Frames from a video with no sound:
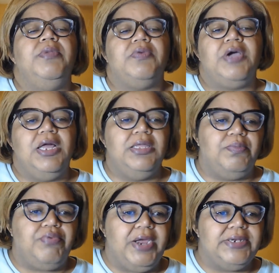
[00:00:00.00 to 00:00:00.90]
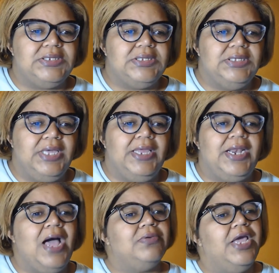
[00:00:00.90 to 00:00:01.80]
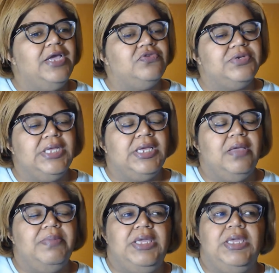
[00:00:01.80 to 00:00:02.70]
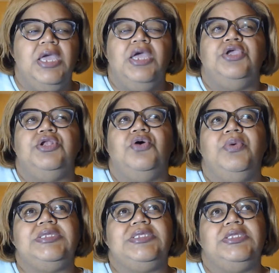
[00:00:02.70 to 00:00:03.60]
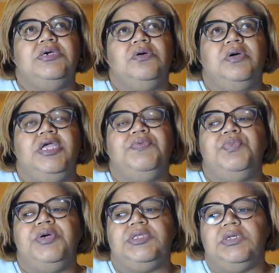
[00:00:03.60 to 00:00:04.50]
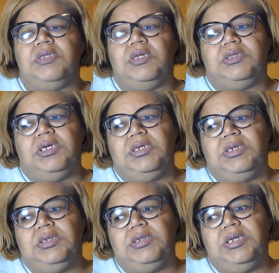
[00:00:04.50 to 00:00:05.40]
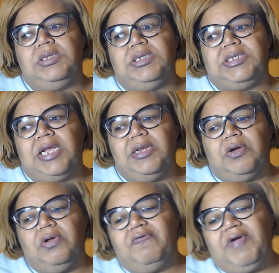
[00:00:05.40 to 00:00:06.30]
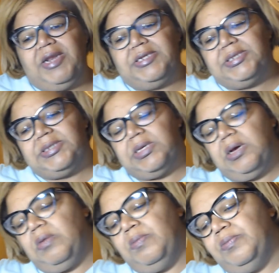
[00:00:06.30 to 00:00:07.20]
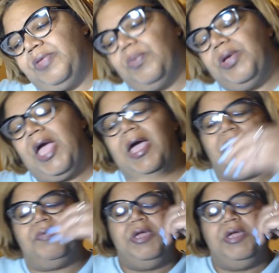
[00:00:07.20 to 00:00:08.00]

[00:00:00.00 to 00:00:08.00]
color and pregnancy and how dangerous it can be. You know, we're still, even with the technical advantages that we have